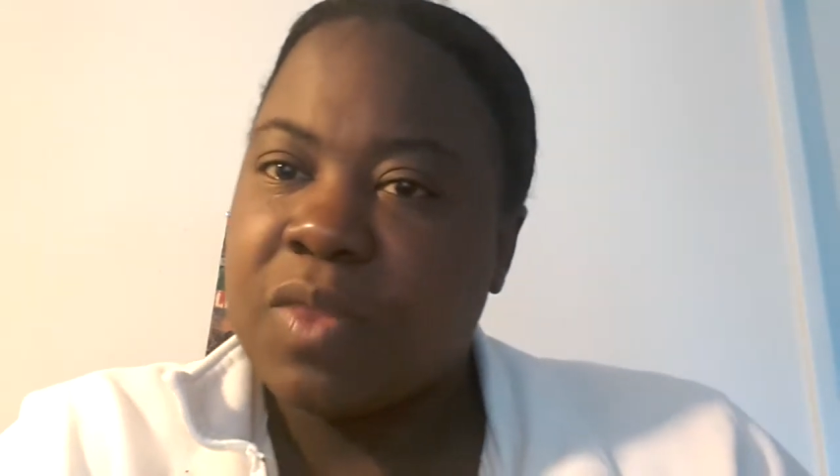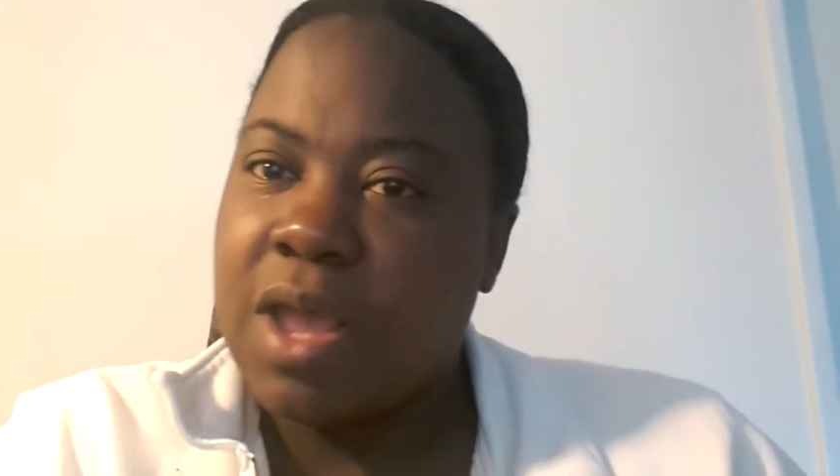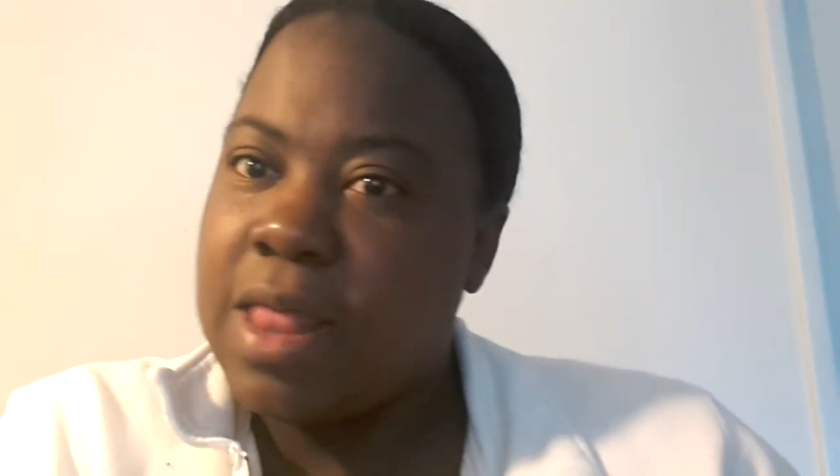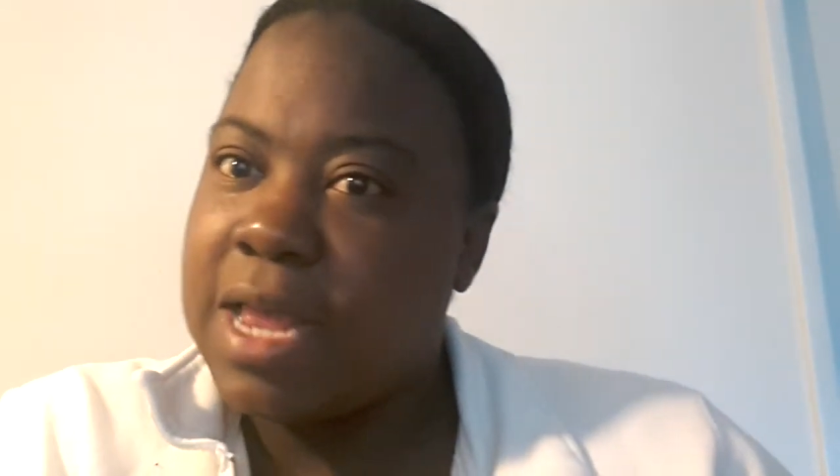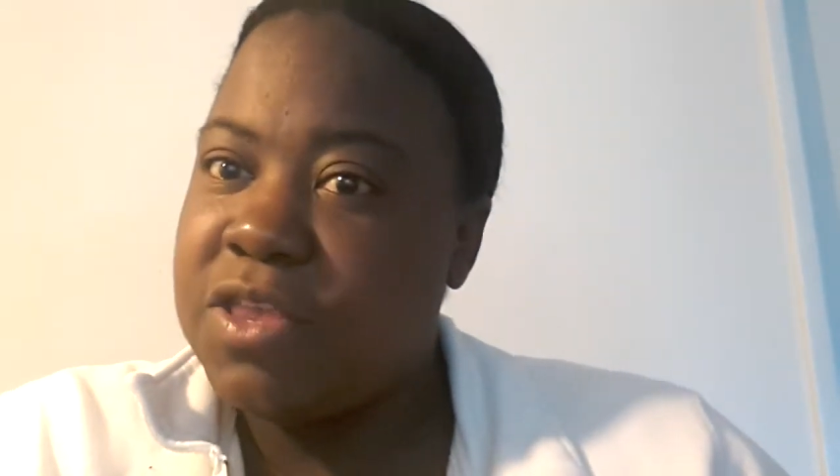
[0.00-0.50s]

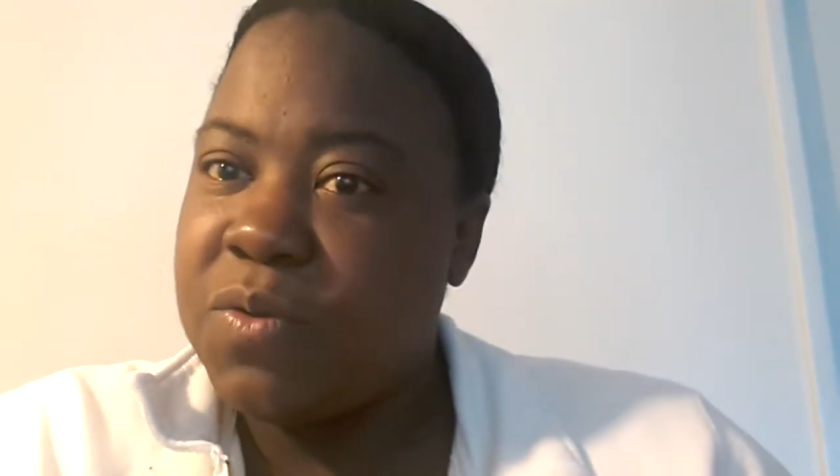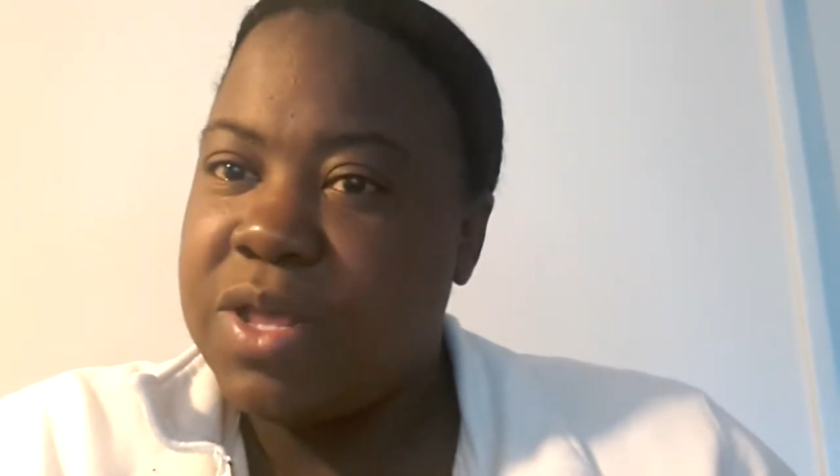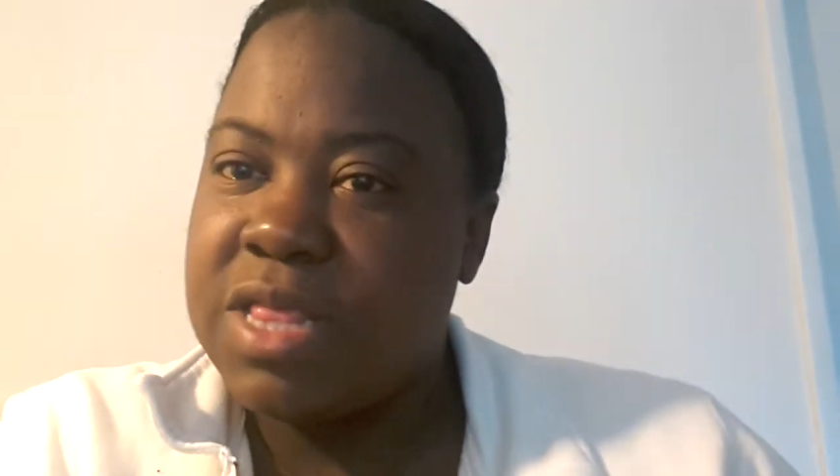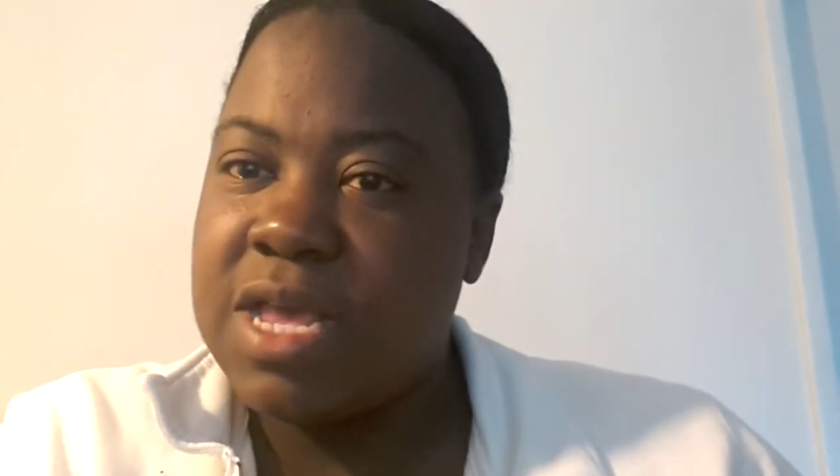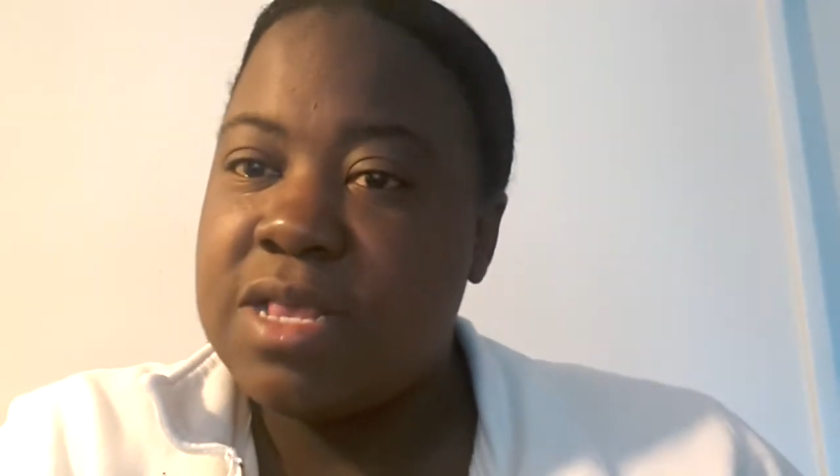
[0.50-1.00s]
I like
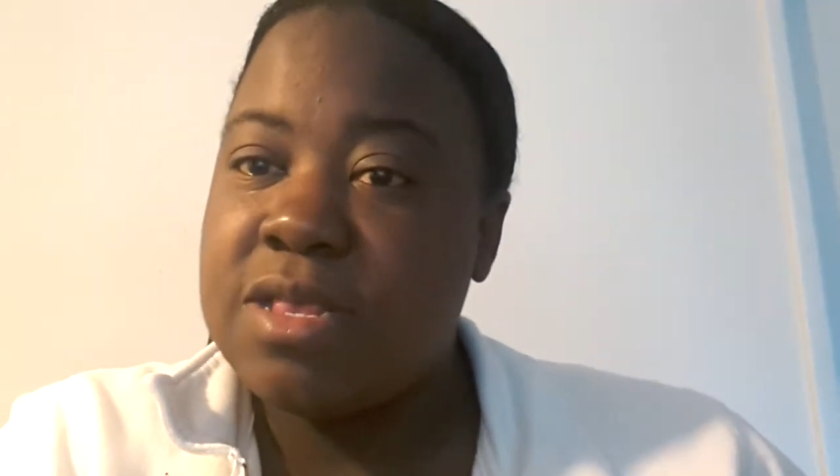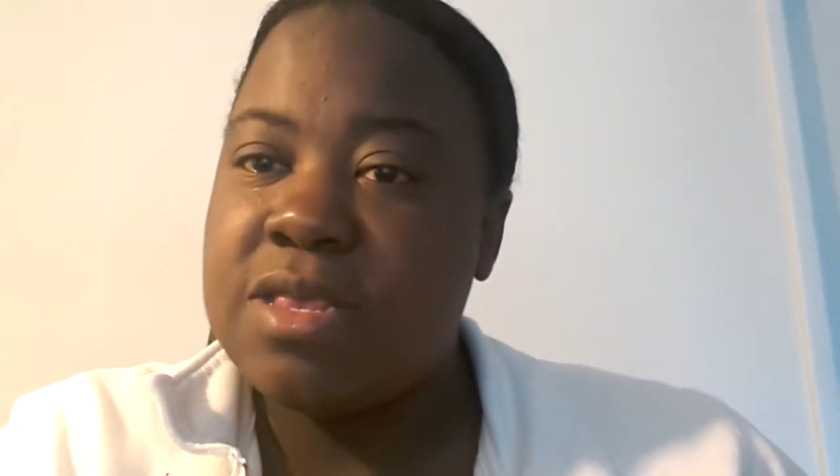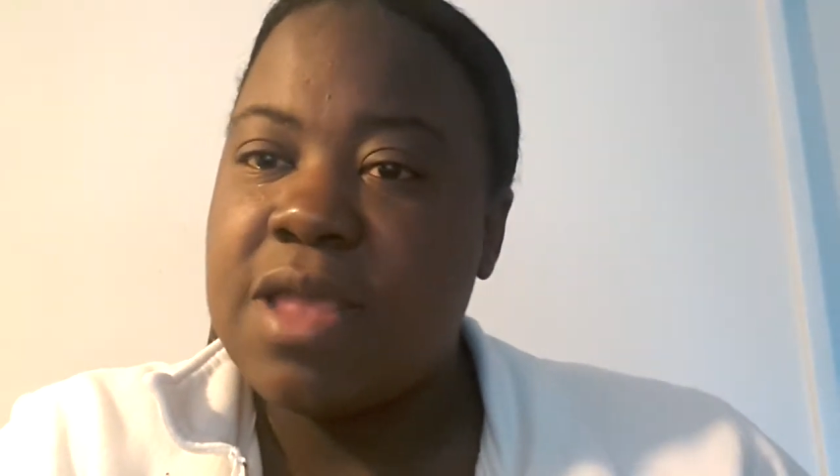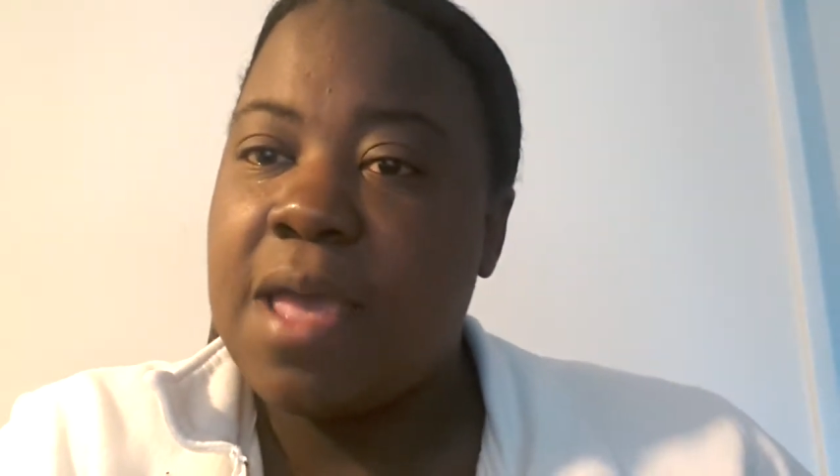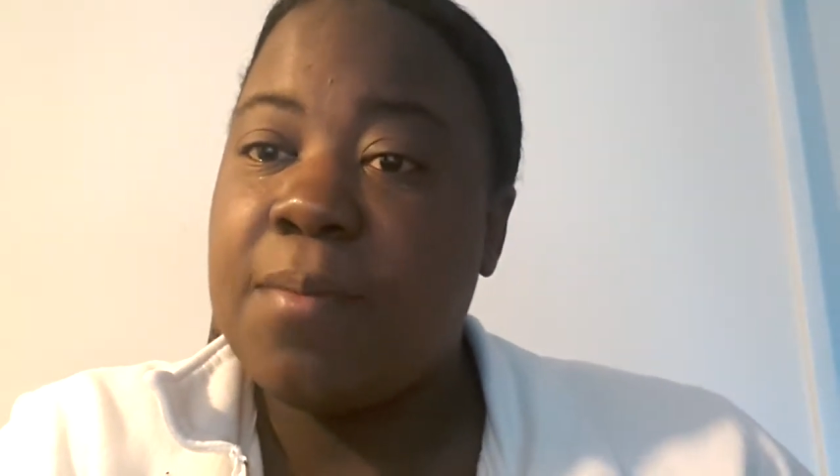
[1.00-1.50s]
doing things and
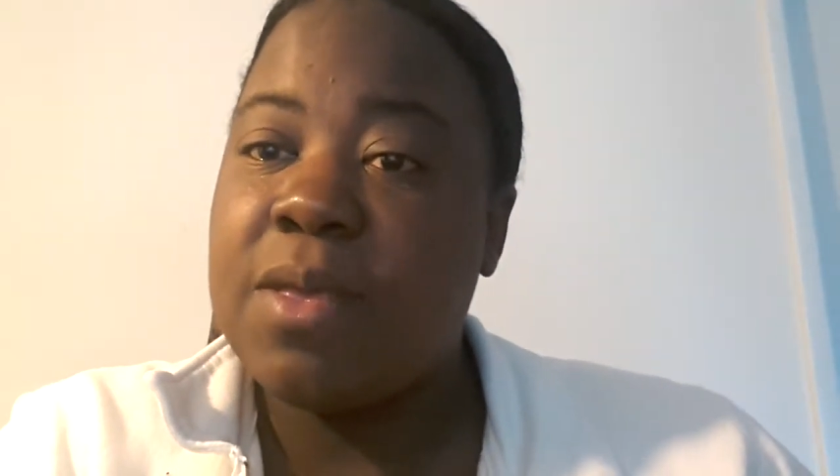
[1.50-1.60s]
staying